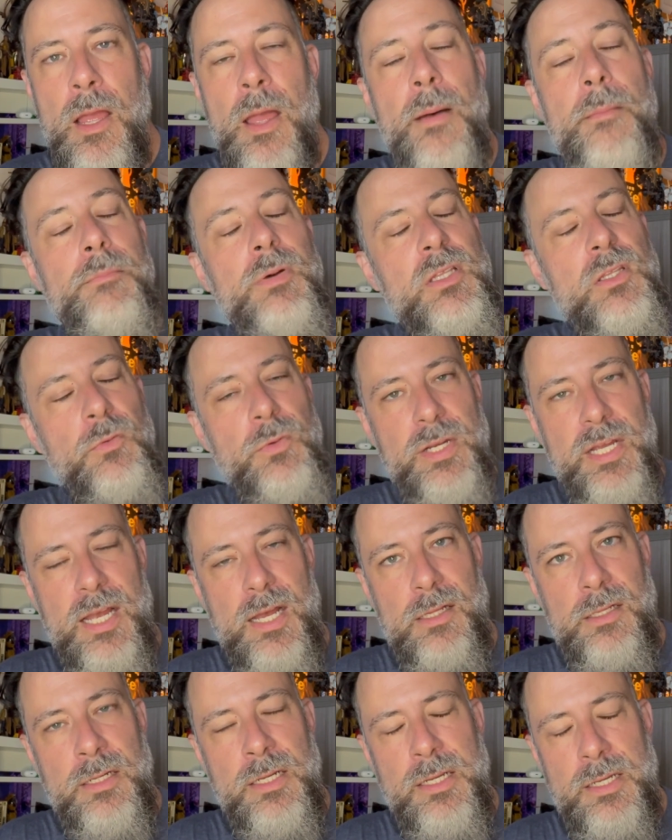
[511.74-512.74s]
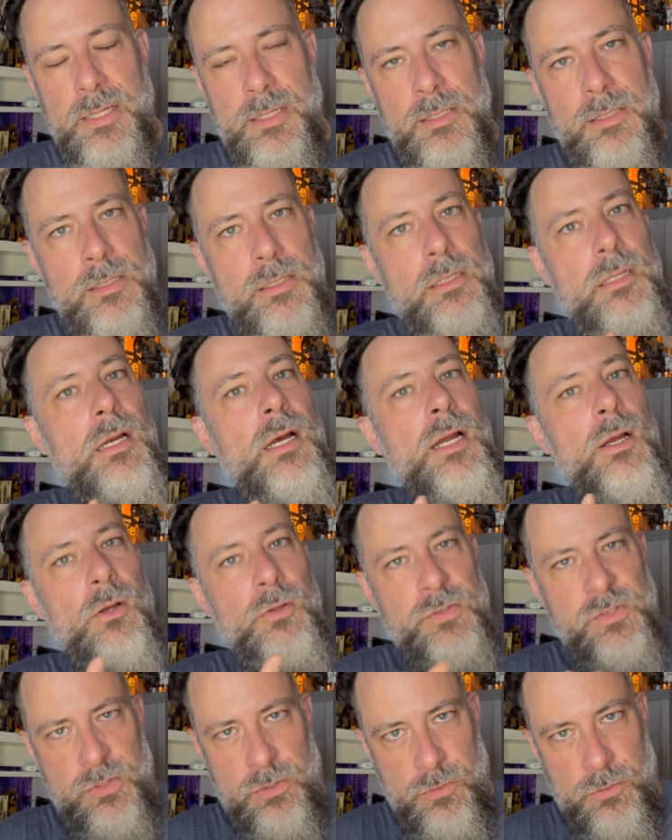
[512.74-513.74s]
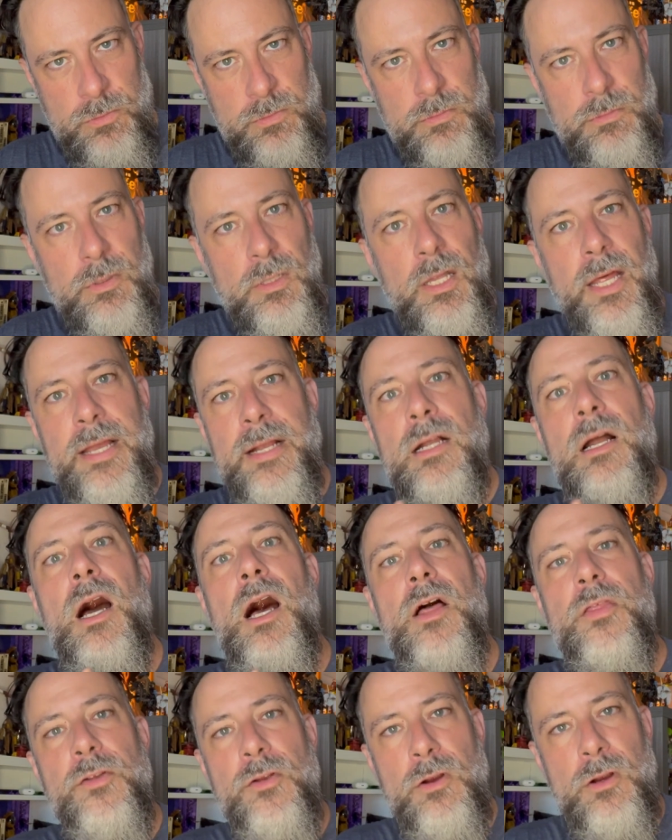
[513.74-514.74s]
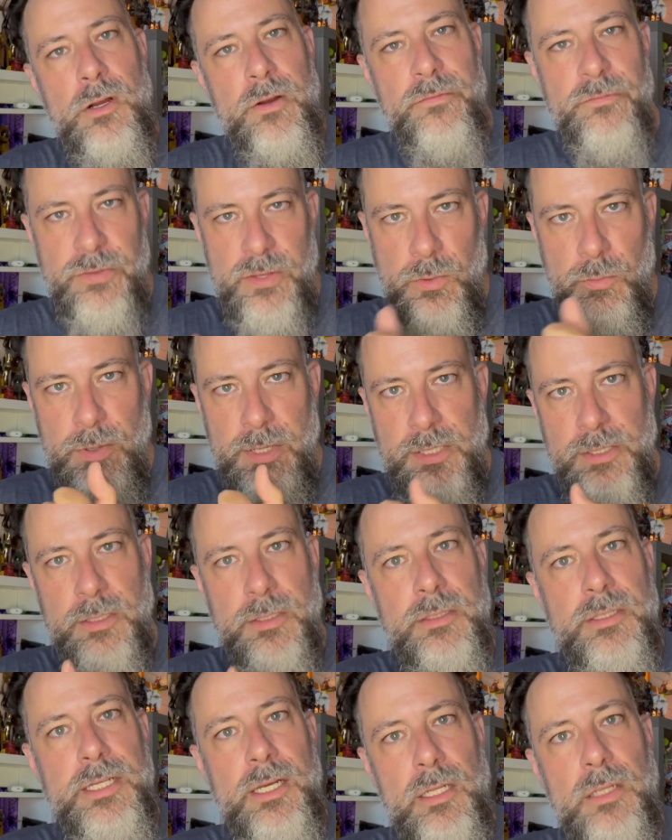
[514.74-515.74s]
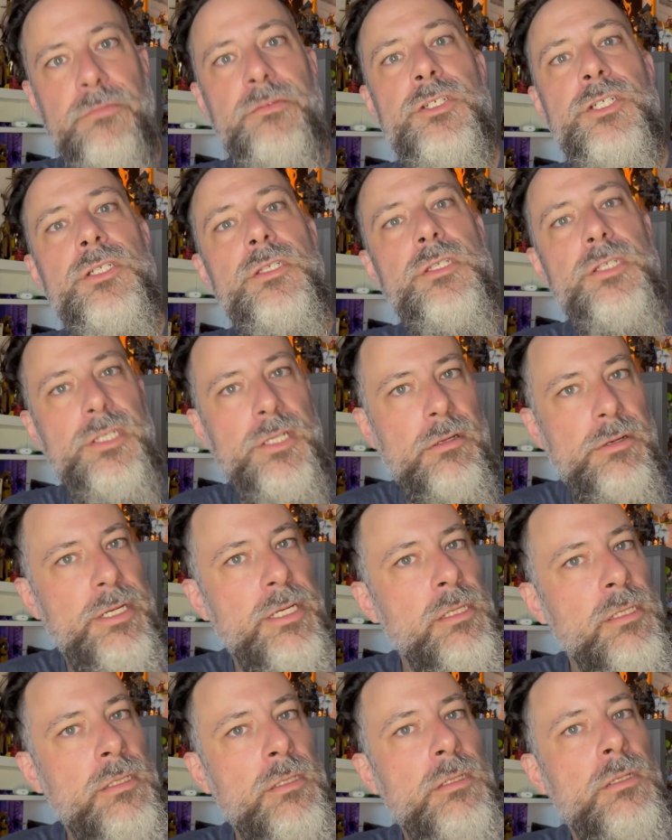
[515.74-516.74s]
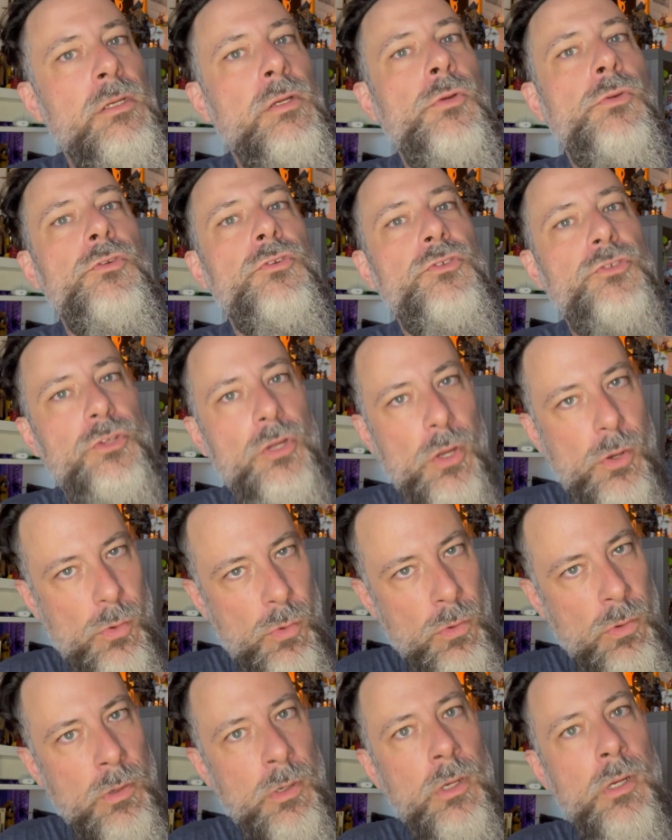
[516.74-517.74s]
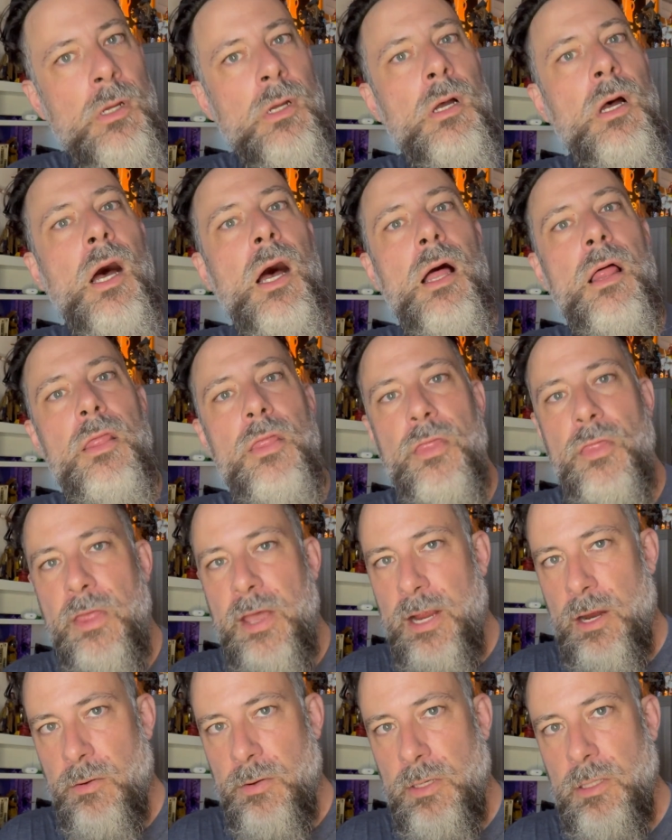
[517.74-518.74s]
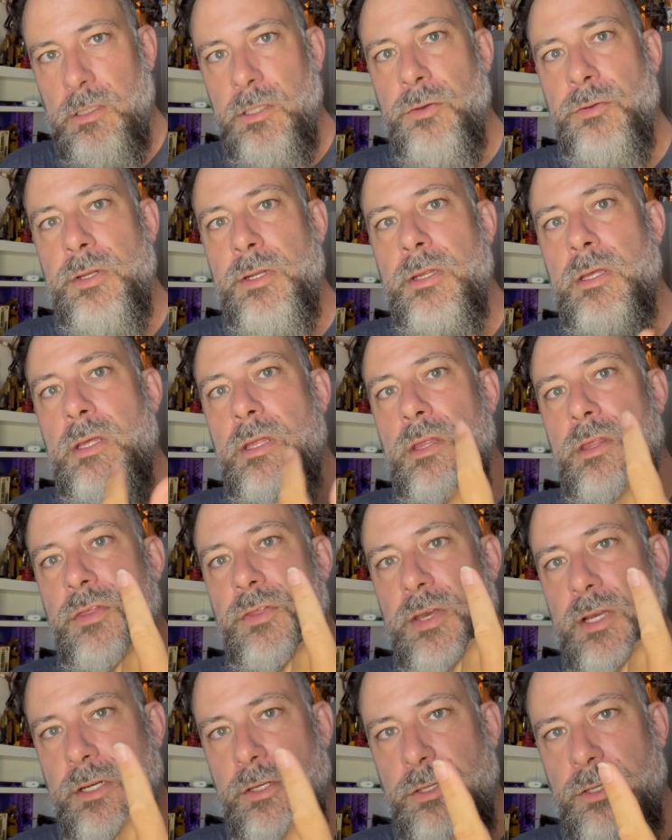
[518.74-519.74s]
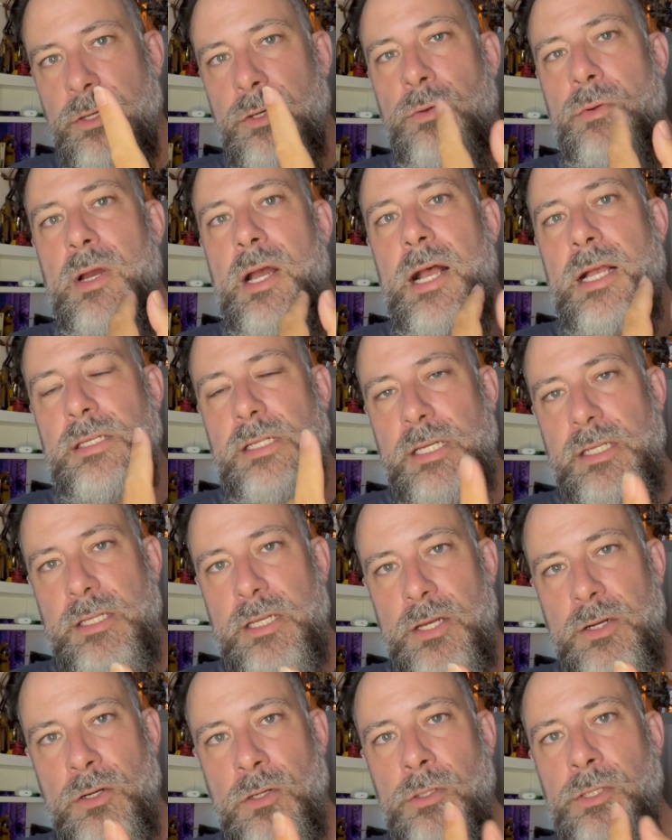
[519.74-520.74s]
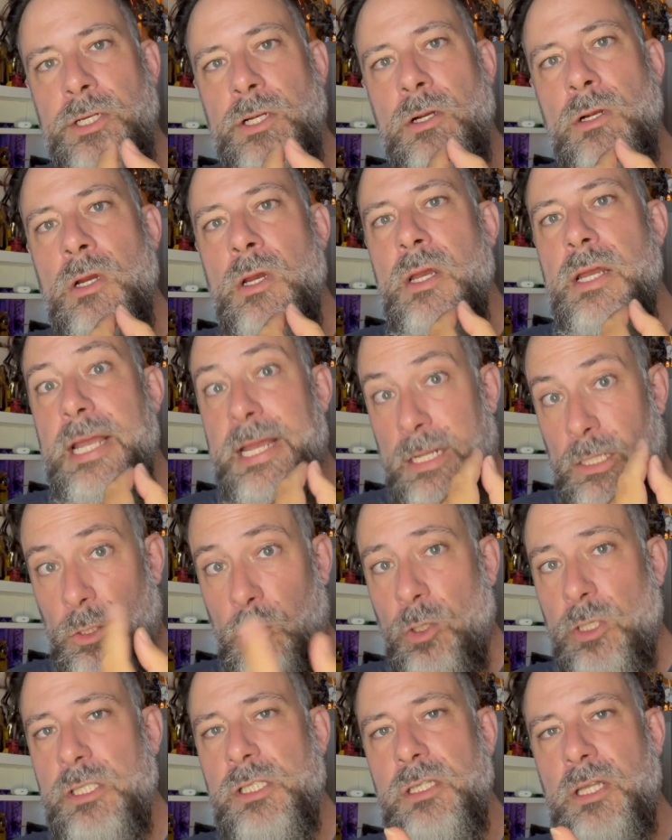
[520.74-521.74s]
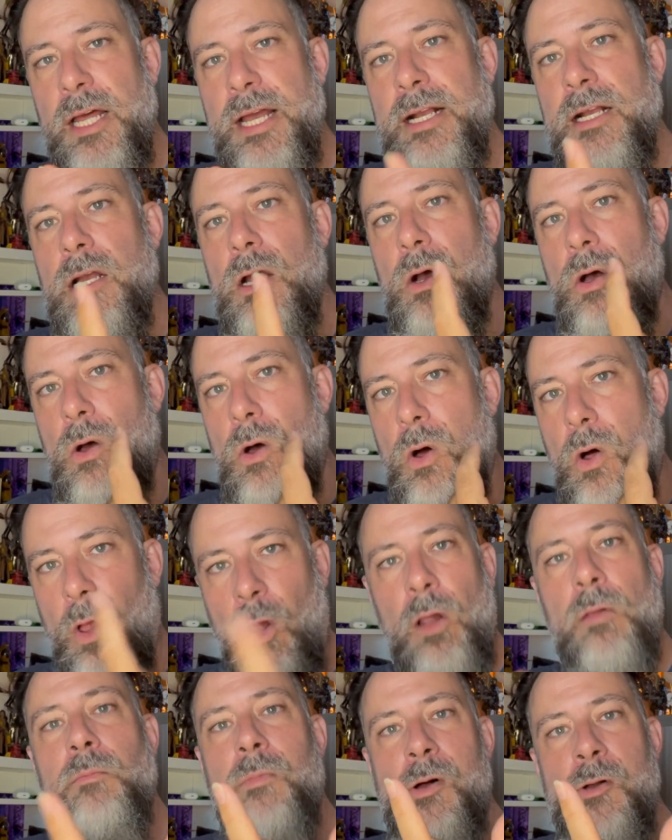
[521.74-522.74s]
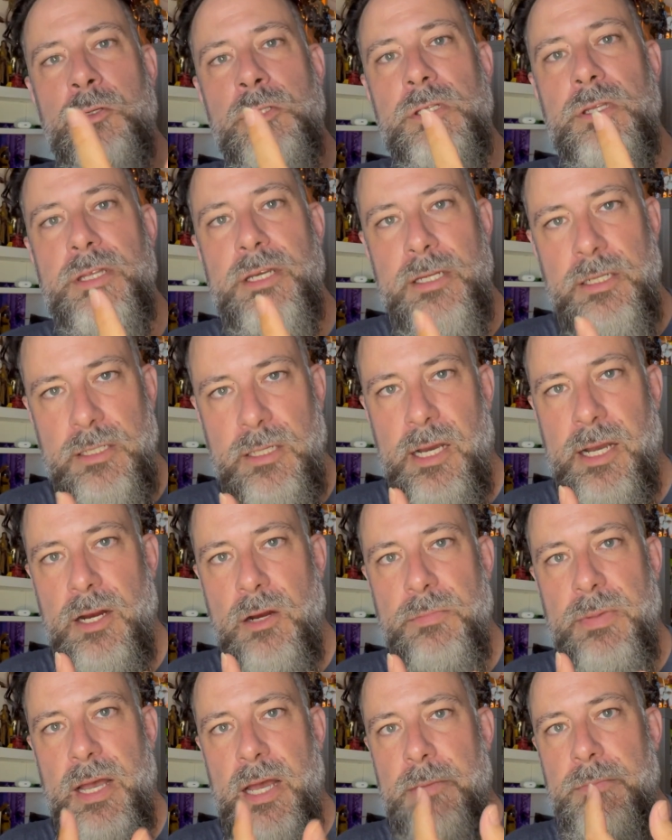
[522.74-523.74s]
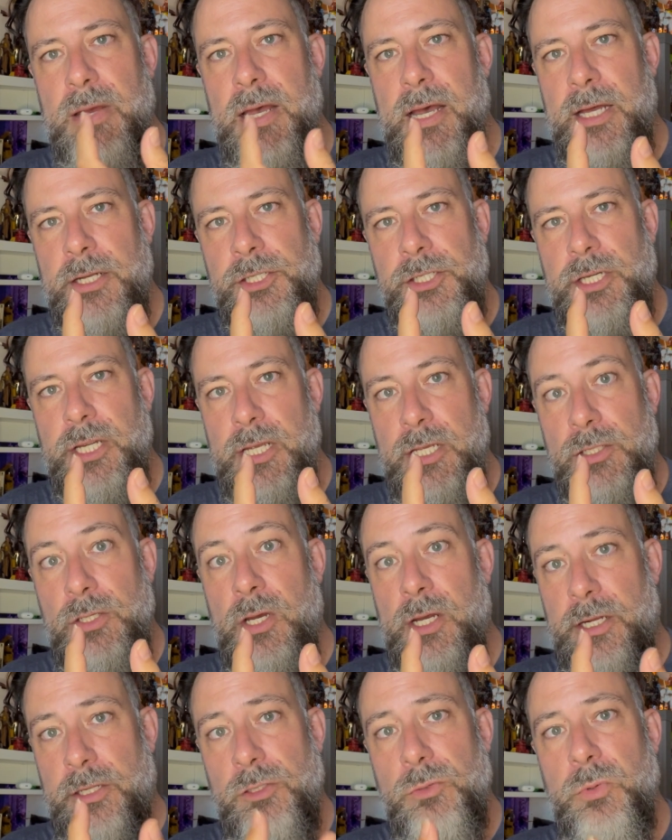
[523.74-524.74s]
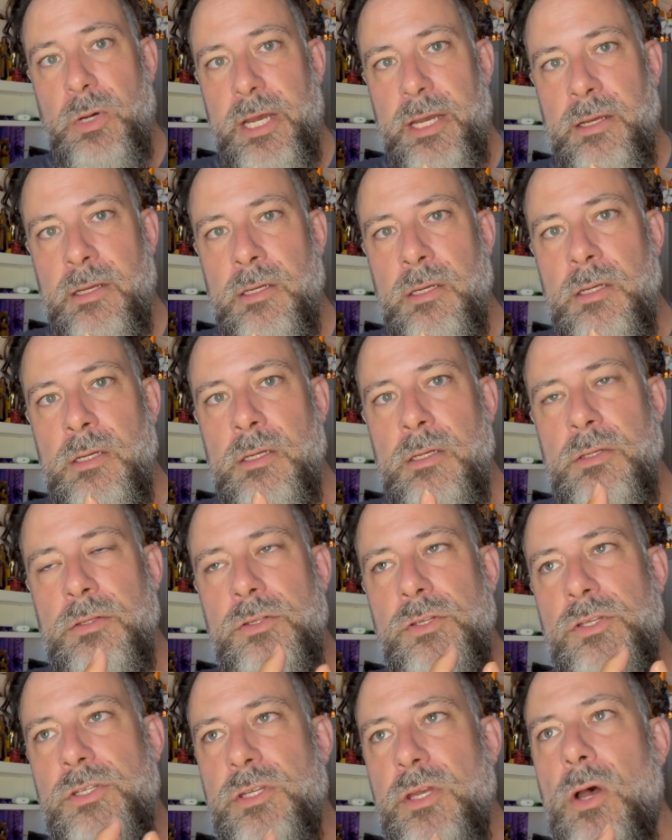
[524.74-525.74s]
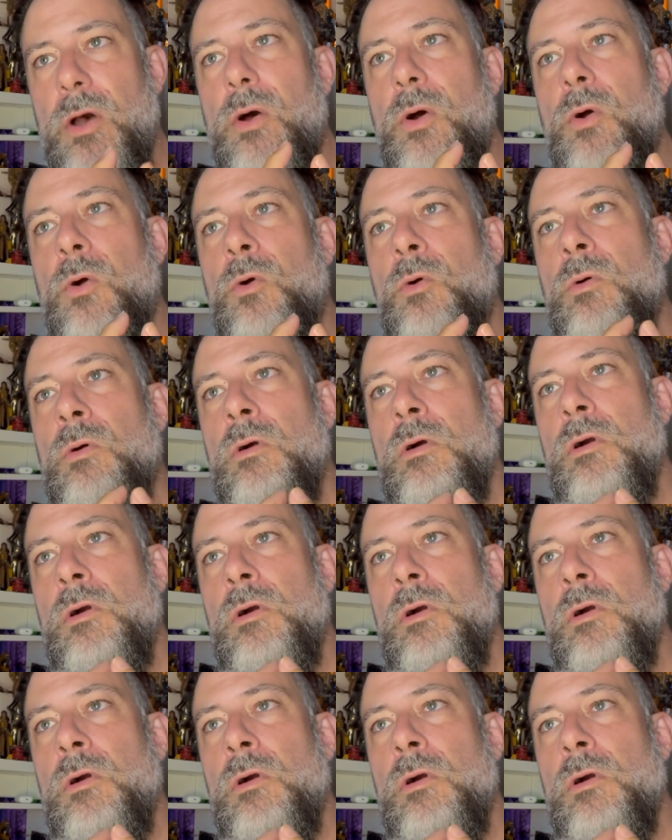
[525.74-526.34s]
But the reality is, I also like other of the recent television series, so they are included. Thing two, as I said earlier, it looks like almost the entire Bad Batch is on its way. So